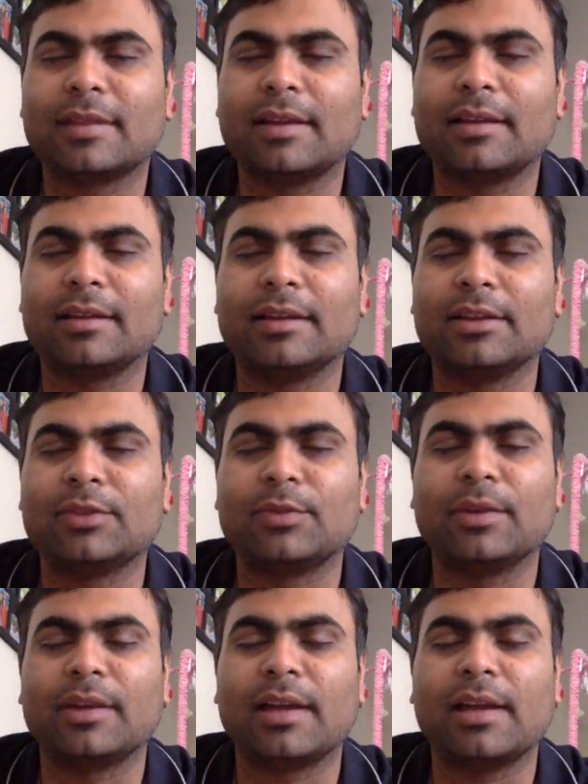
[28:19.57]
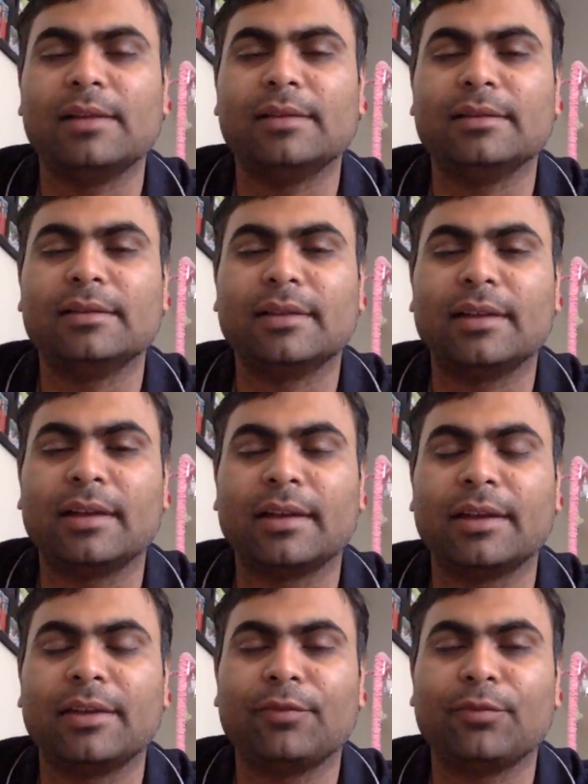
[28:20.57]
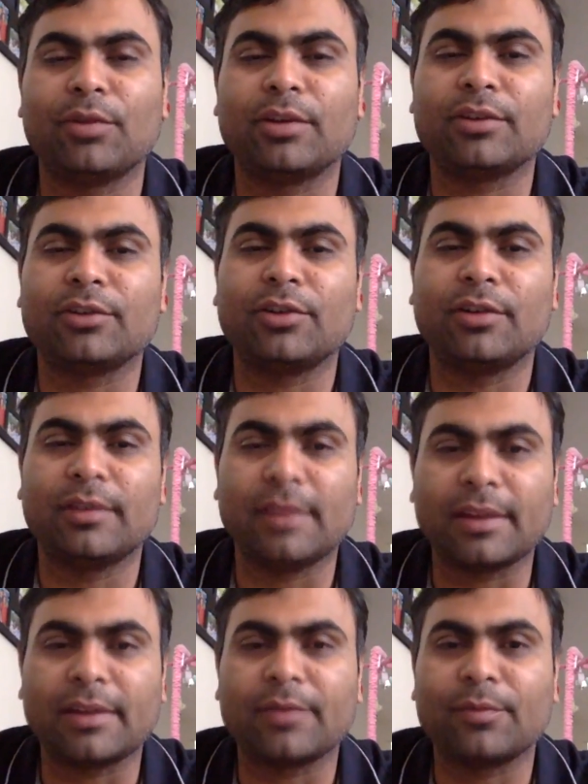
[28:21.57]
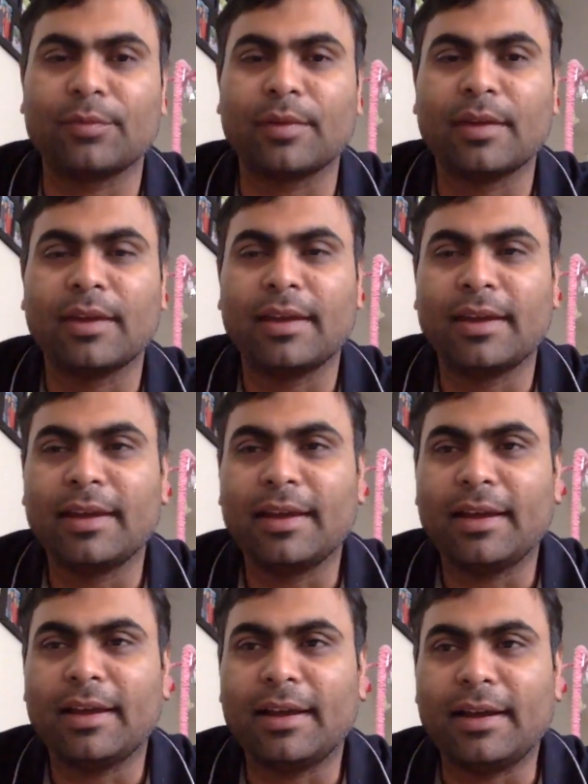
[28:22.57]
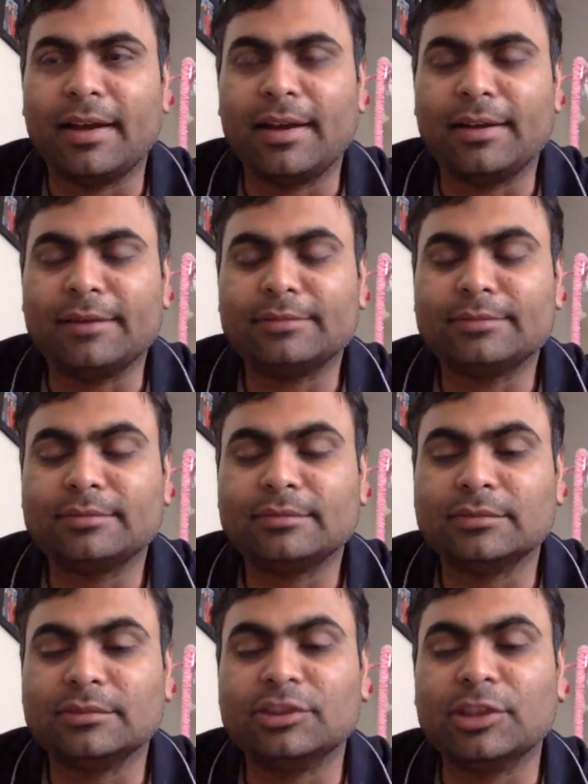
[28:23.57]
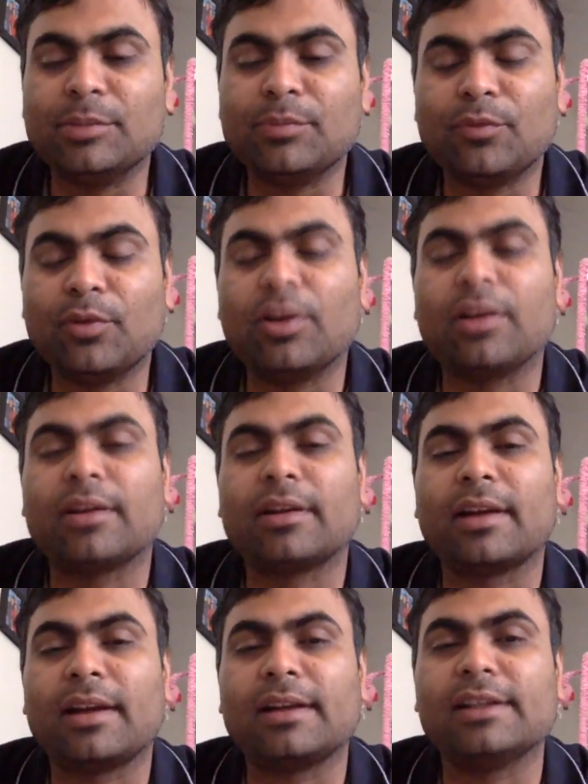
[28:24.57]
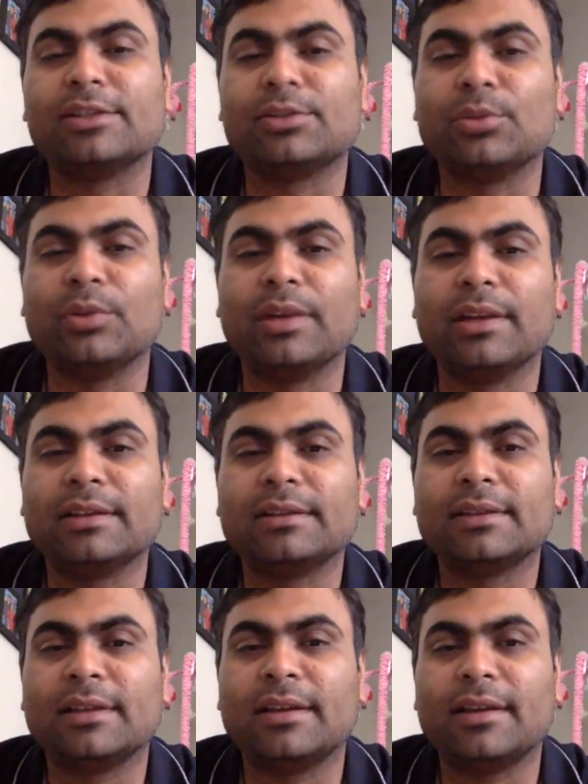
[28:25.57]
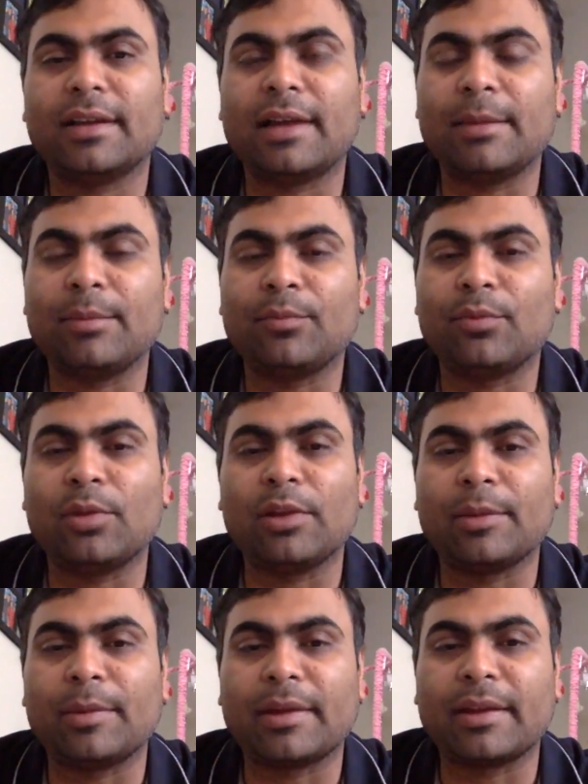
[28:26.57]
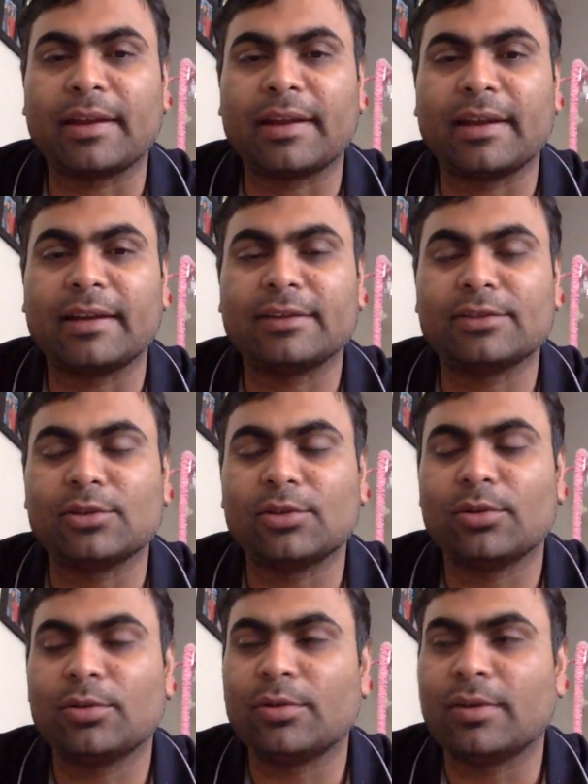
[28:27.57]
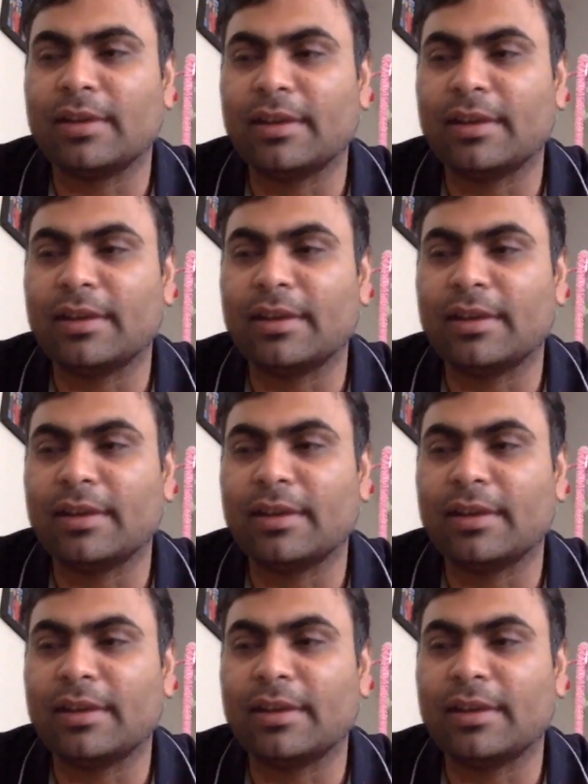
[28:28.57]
this week, I'll again focus on like uh, gym for at least 2 days. I'm following my cricket, so